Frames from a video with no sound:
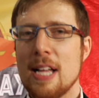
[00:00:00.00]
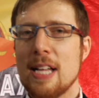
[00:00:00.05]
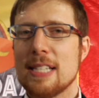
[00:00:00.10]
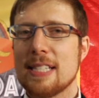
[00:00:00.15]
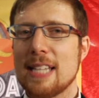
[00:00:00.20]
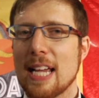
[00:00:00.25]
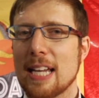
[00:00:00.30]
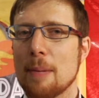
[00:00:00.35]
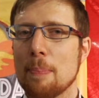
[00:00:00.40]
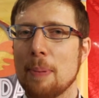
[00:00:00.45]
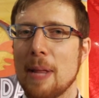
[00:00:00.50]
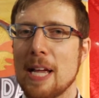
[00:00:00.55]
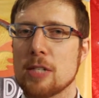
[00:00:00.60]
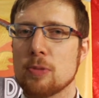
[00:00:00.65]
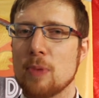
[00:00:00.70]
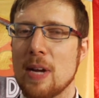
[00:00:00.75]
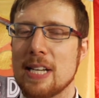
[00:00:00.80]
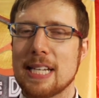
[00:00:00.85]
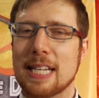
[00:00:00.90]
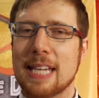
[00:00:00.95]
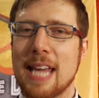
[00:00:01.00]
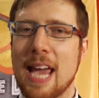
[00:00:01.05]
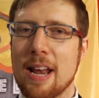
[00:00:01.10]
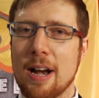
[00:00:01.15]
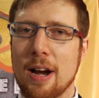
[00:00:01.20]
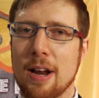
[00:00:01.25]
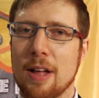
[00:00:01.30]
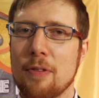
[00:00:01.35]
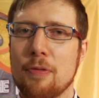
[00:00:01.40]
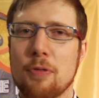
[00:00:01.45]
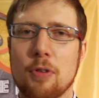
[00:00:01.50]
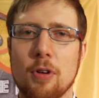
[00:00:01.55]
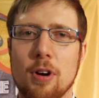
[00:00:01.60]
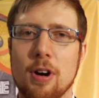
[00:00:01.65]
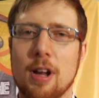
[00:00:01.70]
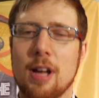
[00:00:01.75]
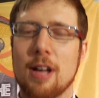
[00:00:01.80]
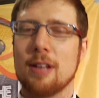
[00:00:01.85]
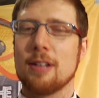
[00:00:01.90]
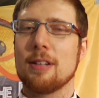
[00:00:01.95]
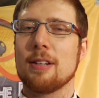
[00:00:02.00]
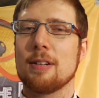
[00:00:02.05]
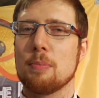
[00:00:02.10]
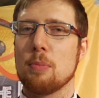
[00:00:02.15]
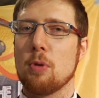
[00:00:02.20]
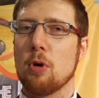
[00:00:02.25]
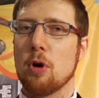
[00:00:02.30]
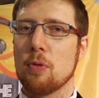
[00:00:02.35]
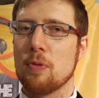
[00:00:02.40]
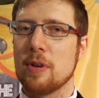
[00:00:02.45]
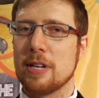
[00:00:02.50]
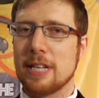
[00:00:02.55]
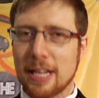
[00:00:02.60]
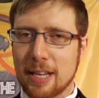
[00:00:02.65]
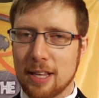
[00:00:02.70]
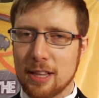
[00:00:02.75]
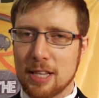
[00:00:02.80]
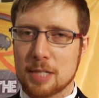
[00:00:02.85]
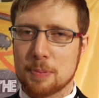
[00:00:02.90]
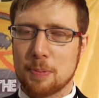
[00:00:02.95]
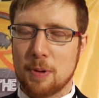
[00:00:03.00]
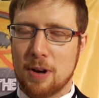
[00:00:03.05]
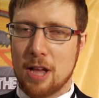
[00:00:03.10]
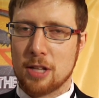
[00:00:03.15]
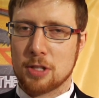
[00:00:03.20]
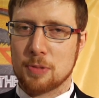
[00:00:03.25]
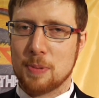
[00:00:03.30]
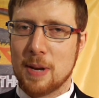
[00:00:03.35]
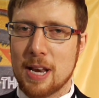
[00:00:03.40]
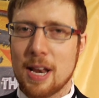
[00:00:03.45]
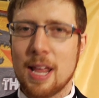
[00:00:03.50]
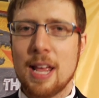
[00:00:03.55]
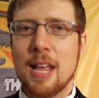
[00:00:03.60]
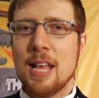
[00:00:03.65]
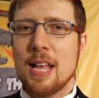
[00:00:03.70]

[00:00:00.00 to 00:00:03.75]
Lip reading: Second place went to Canada for a more ridiculous pronouncement.